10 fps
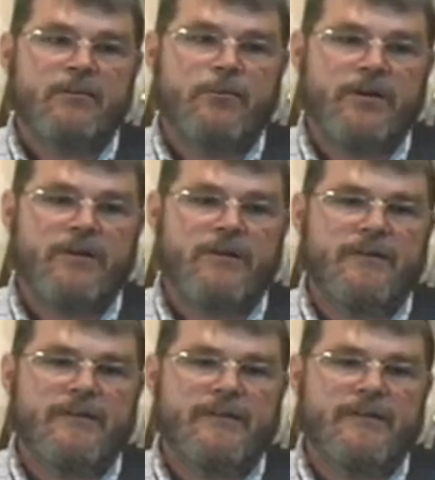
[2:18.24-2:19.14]
Well,
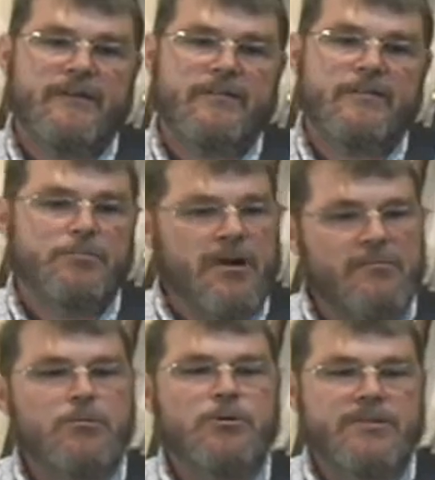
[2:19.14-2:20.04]
the
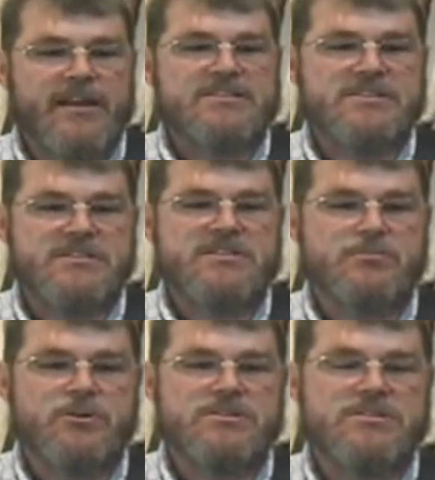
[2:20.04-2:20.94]
problem with that
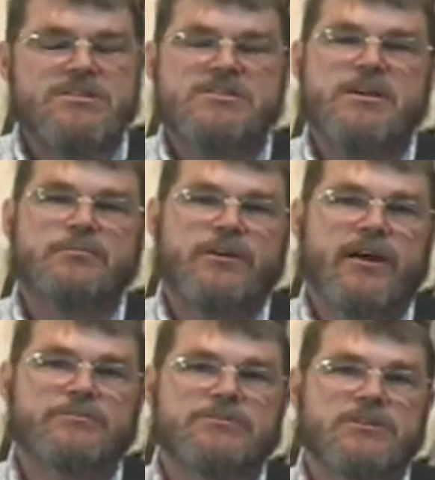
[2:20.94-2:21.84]
system was that
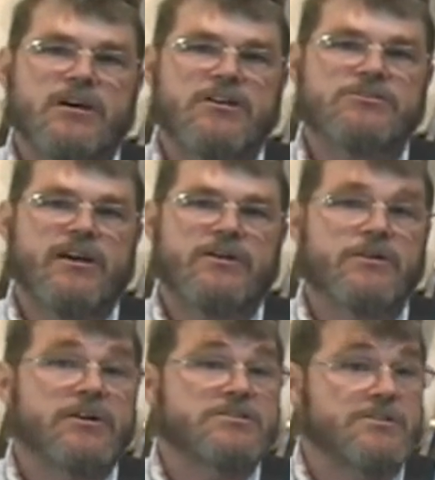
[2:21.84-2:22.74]
sometimes a
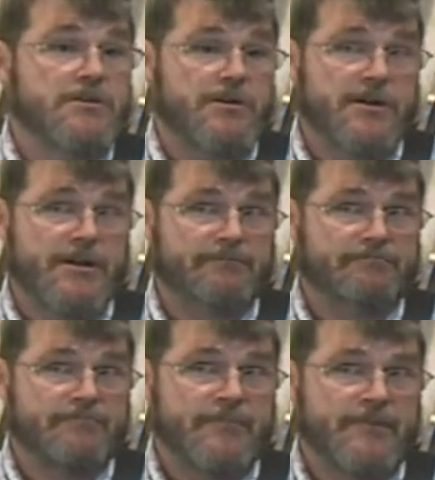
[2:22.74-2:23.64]
contractor gets in a hurry,
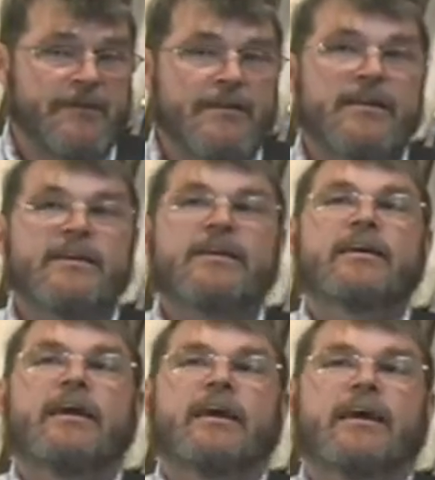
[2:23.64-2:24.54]

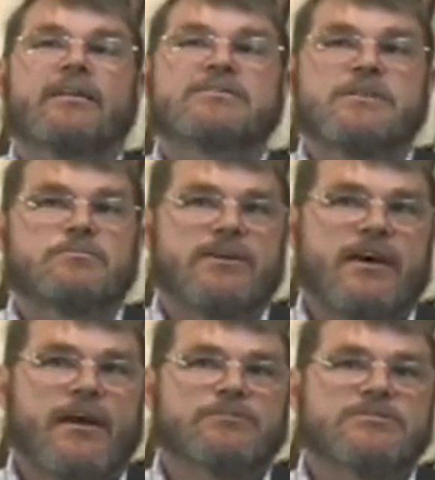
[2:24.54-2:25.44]
and
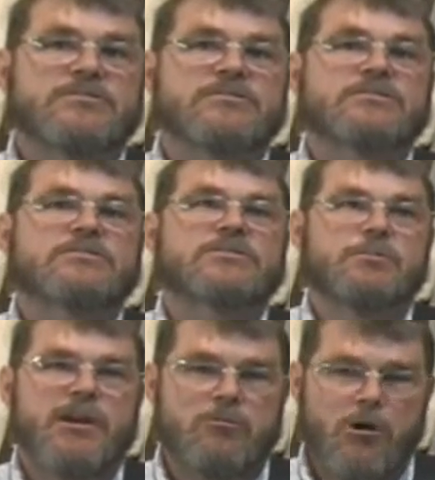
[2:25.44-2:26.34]
sometimes to
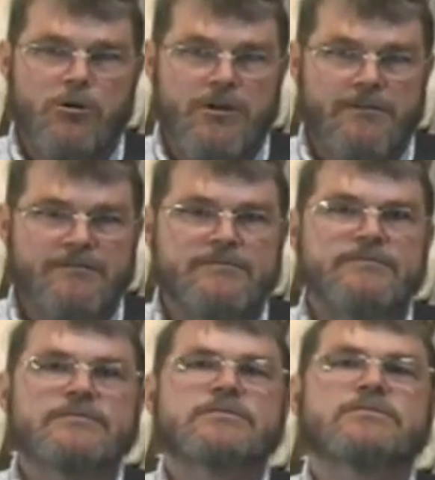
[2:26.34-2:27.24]
make quota,
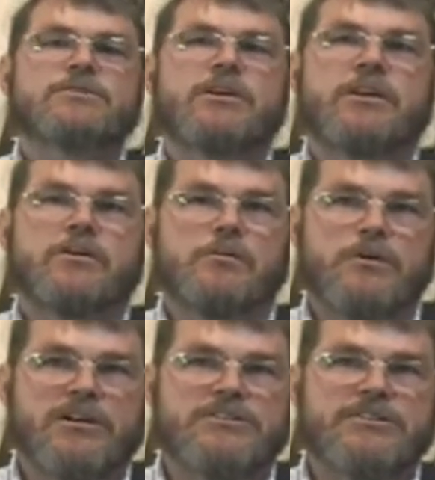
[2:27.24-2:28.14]
to get in on
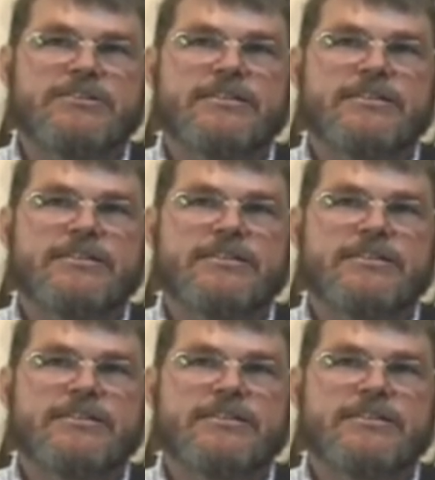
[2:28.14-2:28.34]
budget,